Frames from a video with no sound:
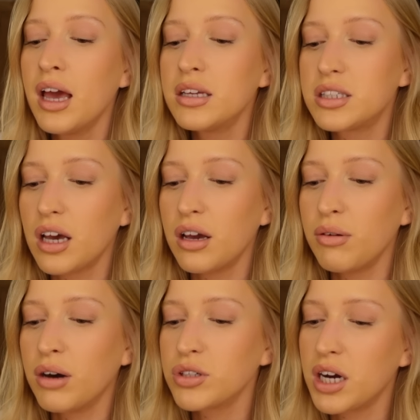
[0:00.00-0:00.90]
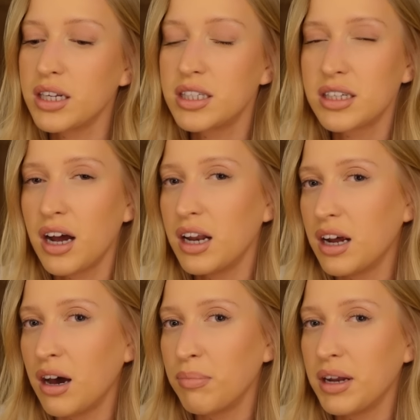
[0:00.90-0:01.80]
so I'll try and style it
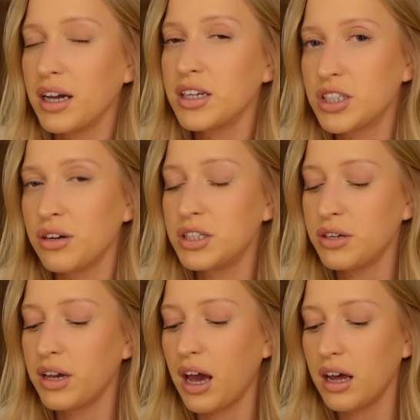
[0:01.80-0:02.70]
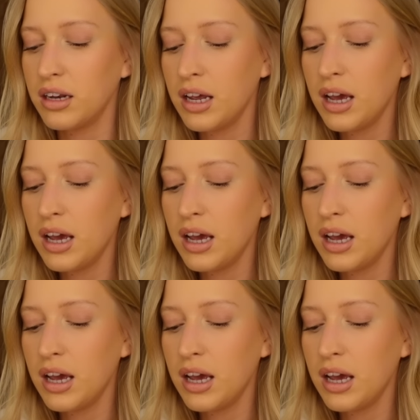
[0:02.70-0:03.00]
up and I can show it to you again.